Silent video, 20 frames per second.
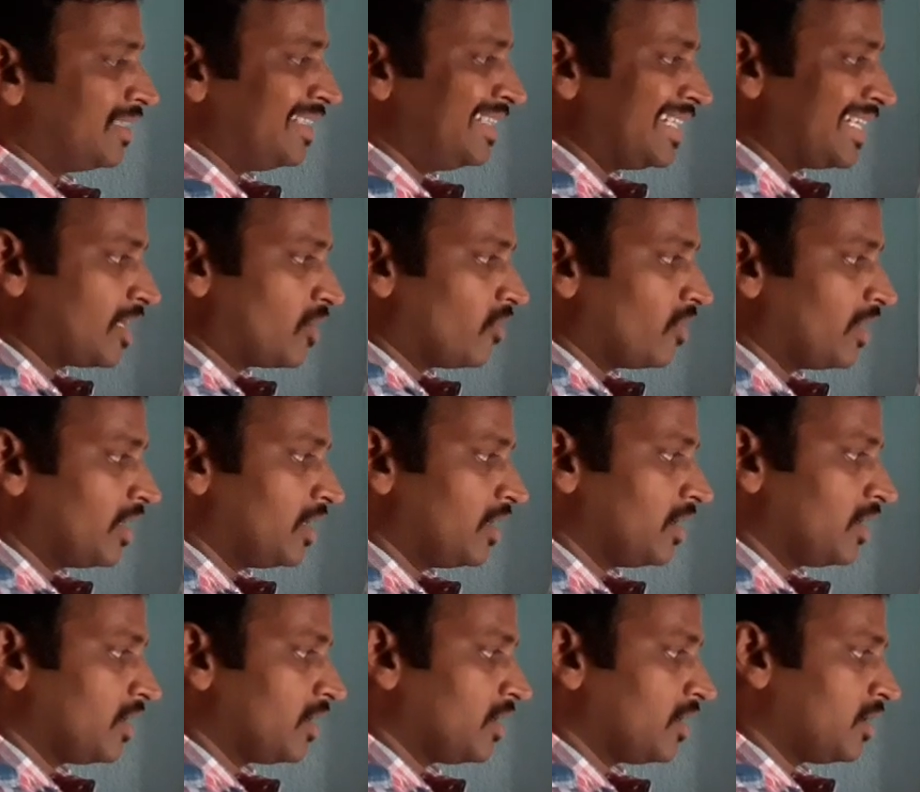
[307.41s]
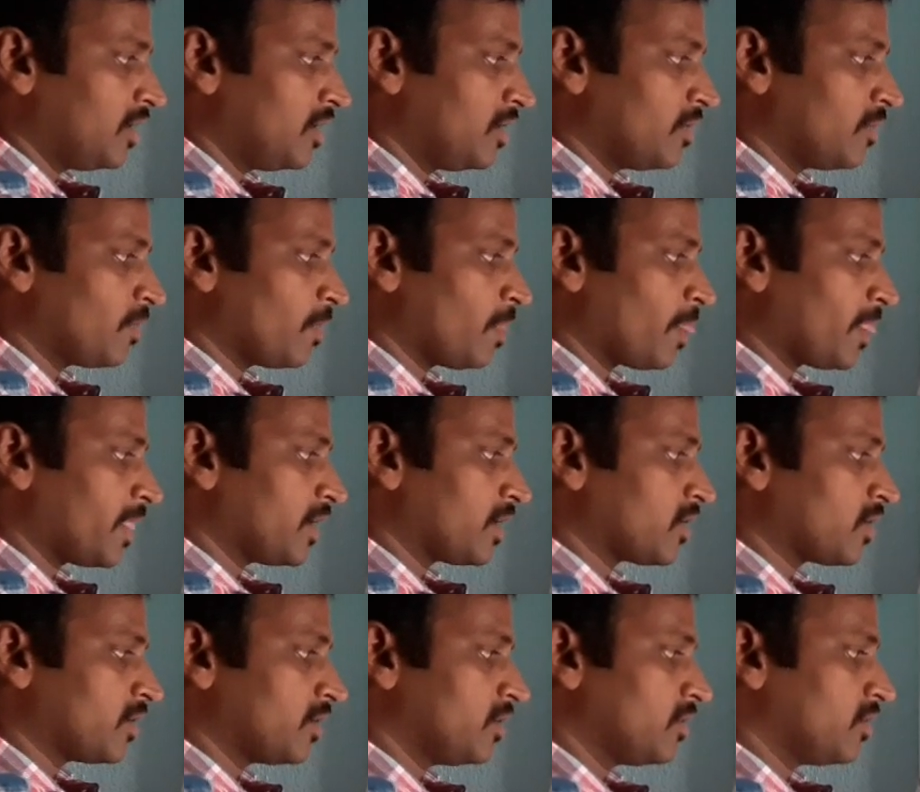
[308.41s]
equal
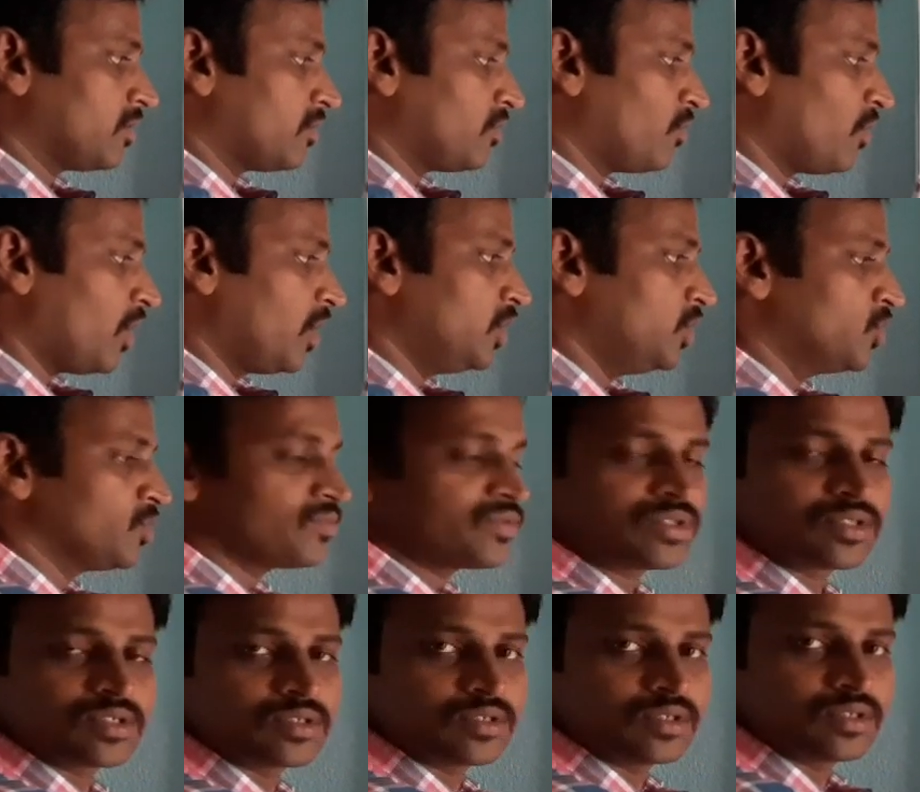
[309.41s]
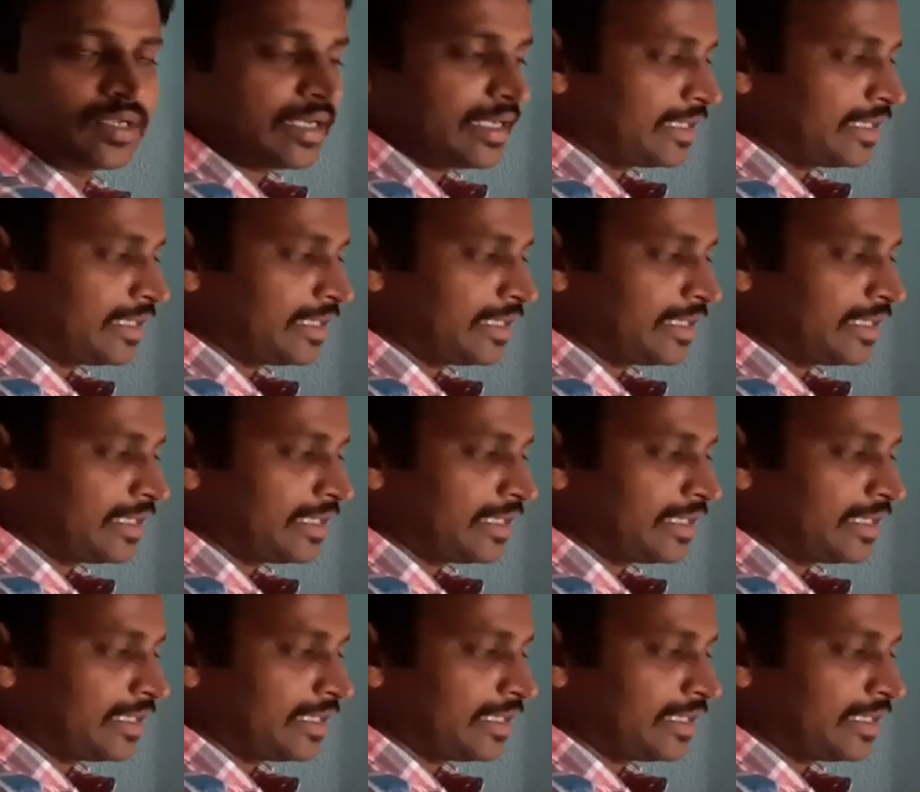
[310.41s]
volumes,